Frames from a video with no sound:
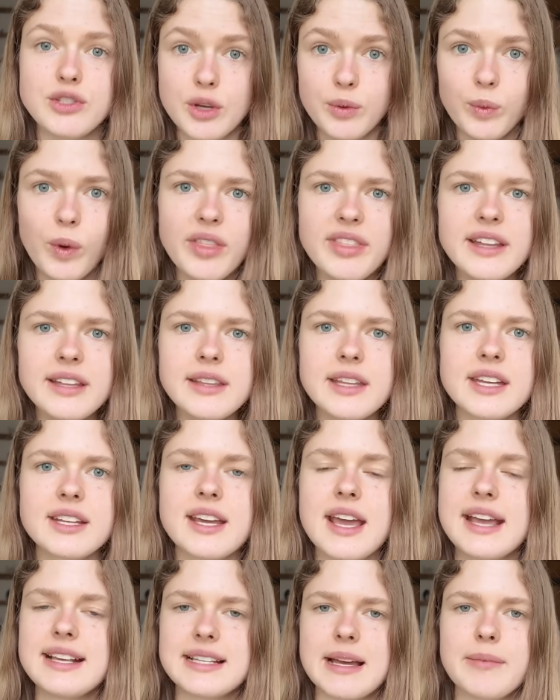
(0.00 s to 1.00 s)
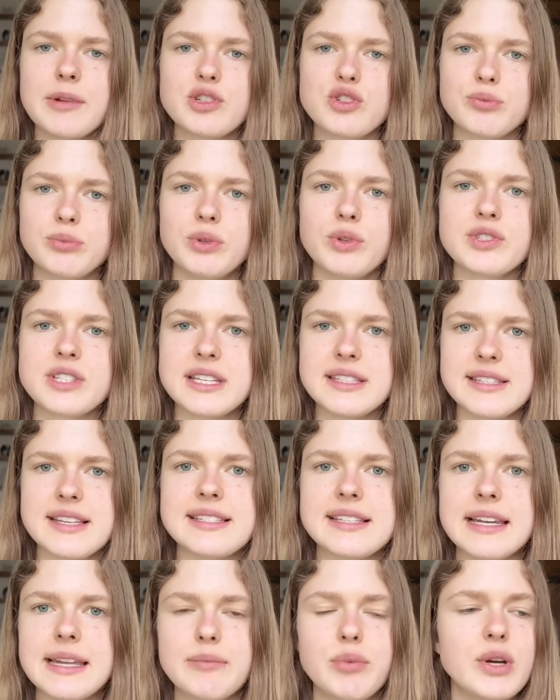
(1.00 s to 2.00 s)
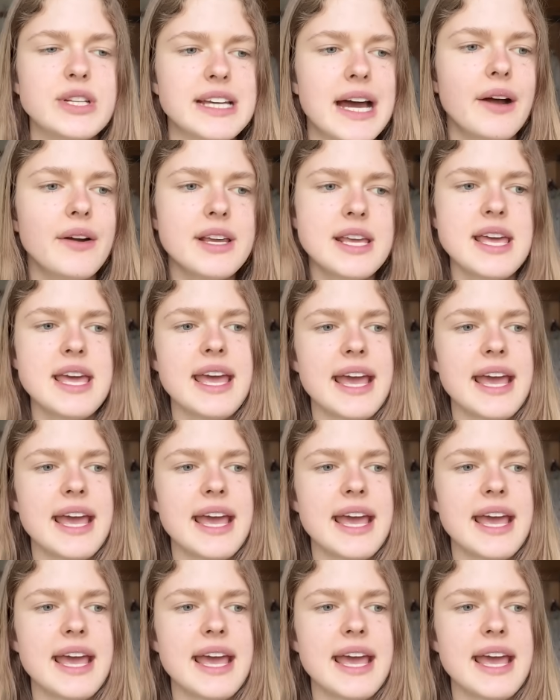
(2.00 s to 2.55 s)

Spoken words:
So one thing that examiner's reports consistently point out